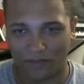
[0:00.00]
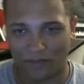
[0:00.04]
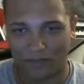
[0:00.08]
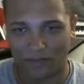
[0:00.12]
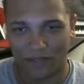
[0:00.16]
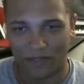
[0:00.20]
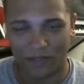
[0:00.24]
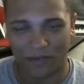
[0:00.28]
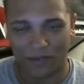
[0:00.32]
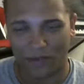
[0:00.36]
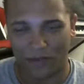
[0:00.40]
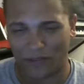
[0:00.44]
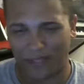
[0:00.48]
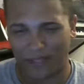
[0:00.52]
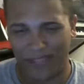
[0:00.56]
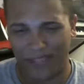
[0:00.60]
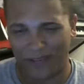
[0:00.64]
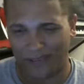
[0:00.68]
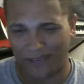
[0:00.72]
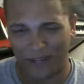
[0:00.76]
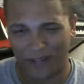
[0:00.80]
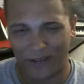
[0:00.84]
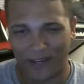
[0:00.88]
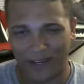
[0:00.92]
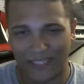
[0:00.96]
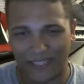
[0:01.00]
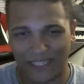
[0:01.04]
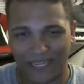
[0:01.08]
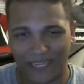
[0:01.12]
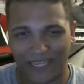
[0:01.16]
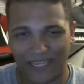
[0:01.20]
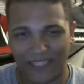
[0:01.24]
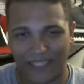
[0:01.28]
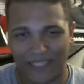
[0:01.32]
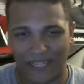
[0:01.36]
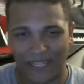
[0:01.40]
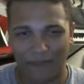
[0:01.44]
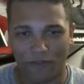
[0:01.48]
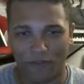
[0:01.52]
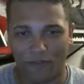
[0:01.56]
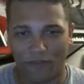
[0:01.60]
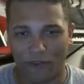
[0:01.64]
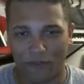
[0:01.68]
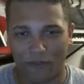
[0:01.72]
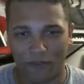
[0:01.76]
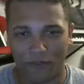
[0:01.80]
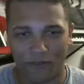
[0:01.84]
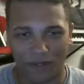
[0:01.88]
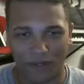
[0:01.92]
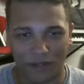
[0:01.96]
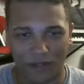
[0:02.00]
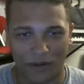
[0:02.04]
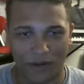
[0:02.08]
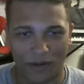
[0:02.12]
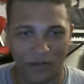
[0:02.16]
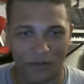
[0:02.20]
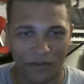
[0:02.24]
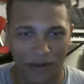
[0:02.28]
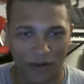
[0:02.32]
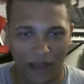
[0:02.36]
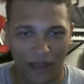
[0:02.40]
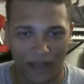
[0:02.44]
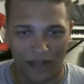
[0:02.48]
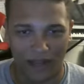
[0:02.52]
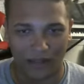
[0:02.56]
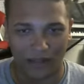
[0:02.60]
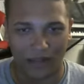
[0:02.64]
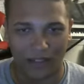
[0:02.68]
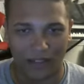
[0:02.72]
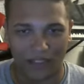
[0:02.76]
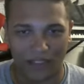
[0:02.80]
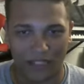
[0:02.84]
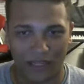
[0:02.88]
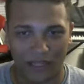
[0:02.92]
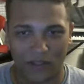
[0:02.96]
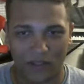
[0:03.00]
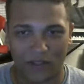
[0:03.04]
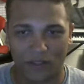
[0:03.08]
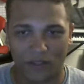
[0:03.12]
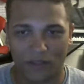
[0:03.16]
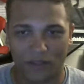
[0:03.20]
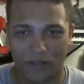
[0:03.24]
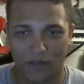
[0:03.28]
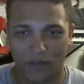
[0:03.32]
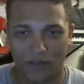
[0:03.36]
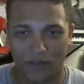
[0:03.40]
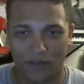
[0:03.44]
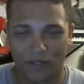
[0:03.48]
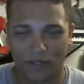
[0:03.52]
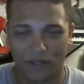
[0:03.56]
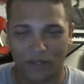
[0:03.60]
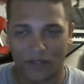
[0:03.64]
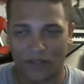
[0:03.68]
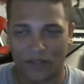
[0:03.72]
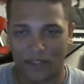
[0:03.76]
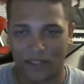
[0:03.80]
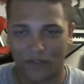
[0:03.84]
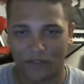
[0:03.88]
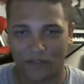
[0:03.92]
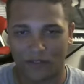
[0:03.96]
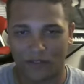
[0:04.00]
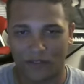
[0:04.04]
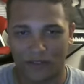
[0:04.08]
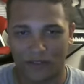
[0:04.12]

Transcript: You don't really have any crazy hits. They have a few, you know, good sellers, but most of their stuff's